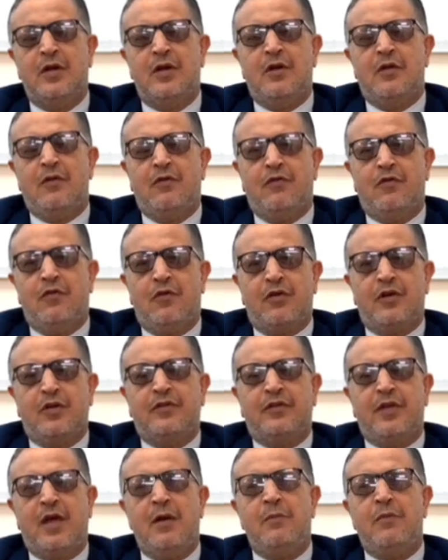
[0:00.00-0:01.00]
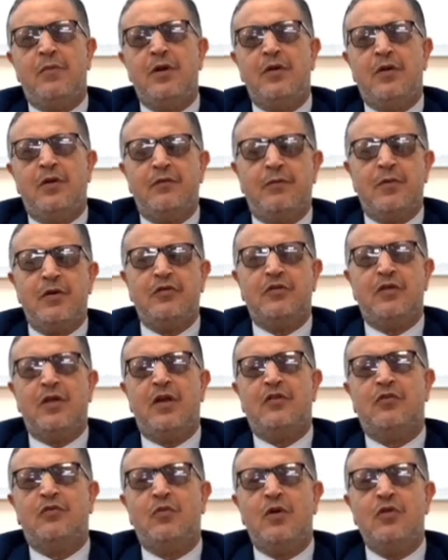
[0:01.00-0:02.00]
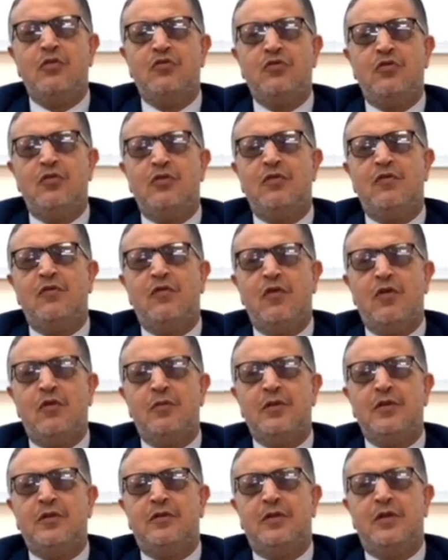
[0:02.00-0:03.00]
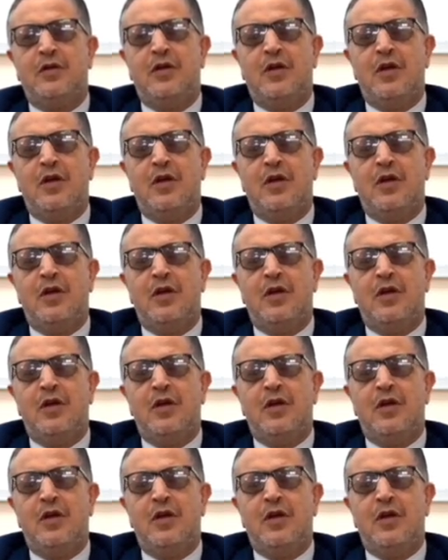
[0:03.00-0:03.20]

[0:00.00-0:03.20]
For example, if a patient has one joint involvement,